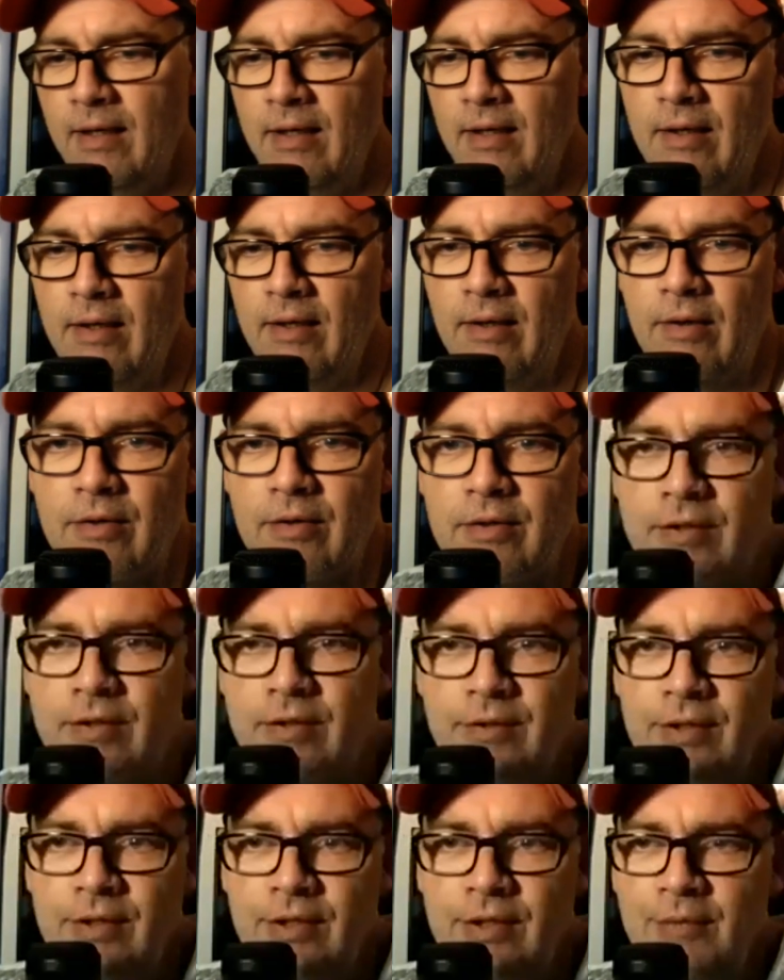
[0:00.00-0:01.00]
His last
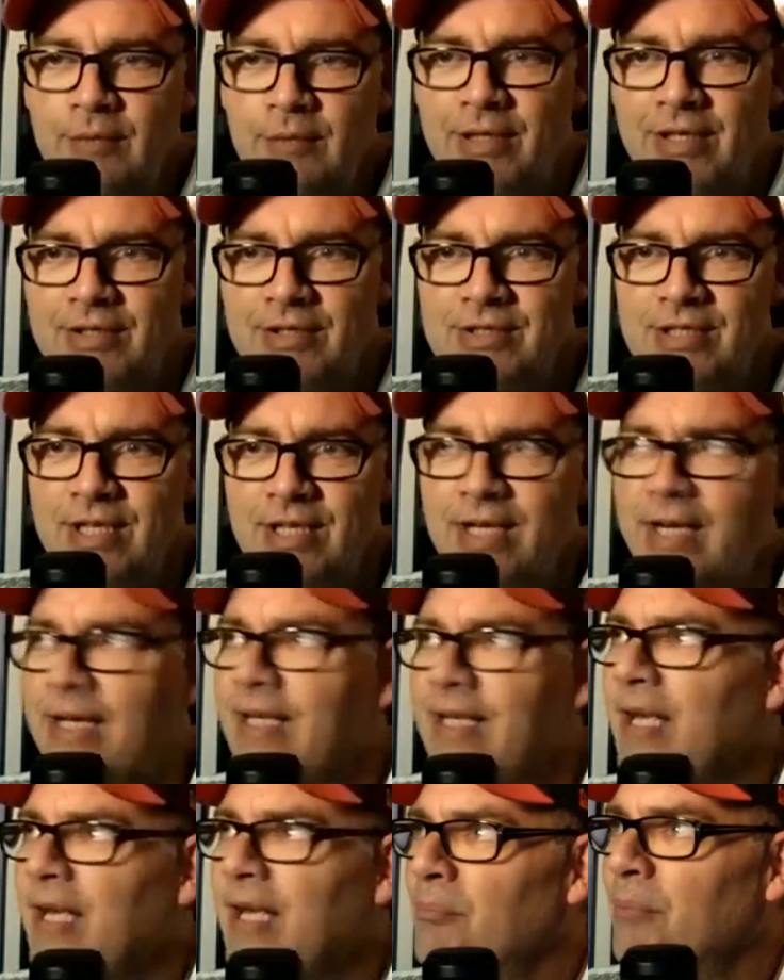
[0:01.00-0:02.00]
one. Because then so. I
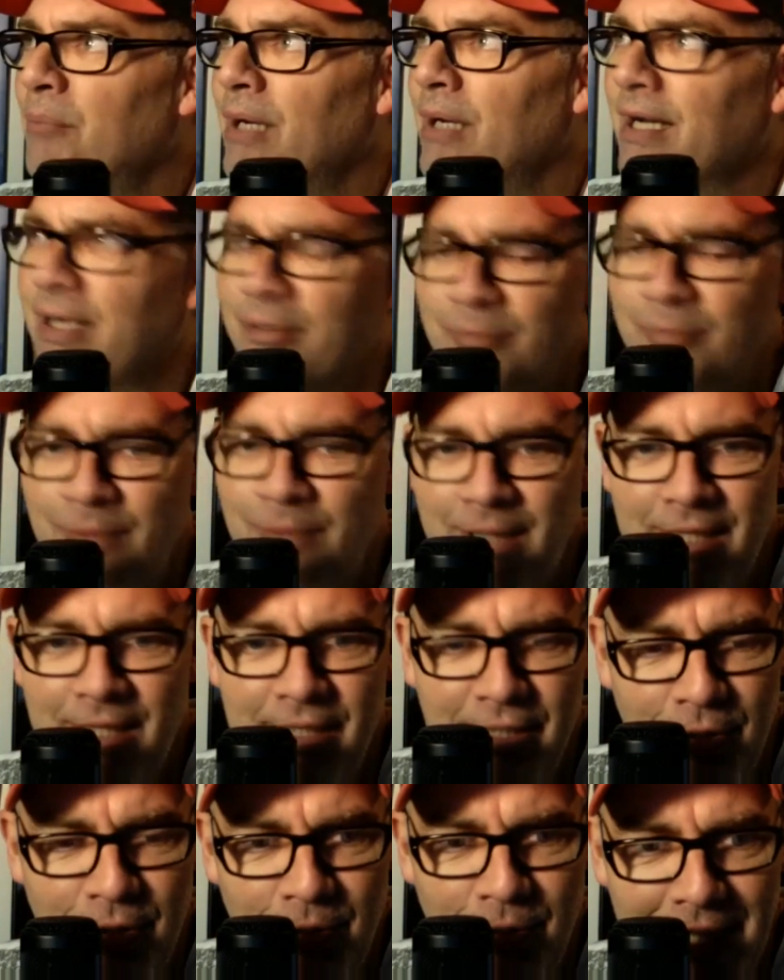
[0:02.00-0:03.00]
came back and ran in
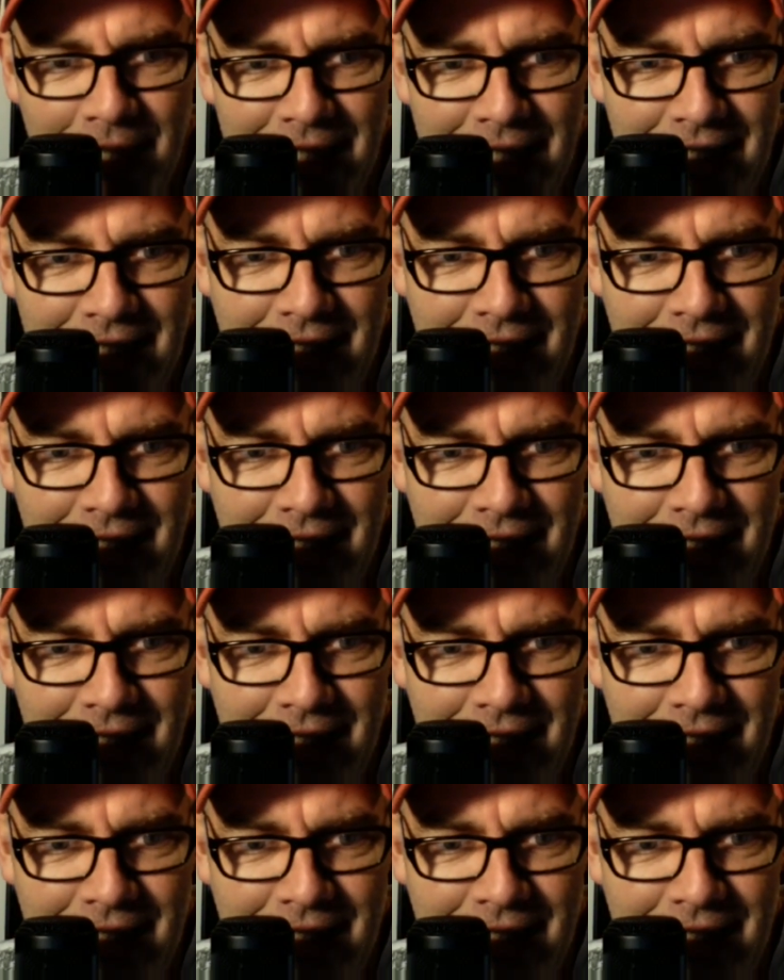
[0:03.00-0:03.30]
08.